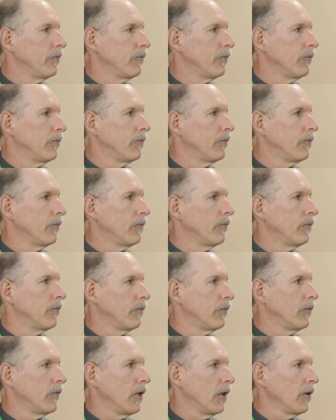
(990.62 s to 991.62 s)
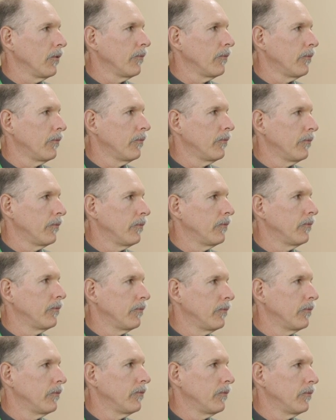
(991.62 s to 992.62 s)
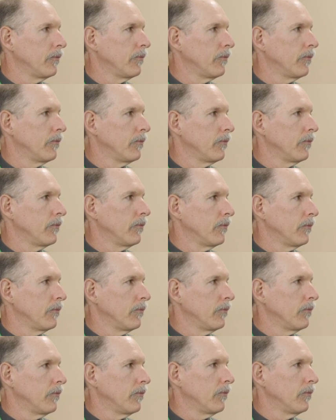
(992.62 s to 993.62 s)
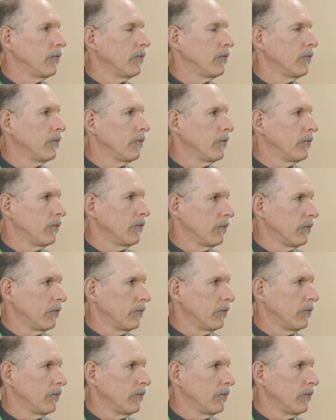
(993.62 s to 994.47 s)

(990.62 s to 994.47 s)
This person isn't speaking.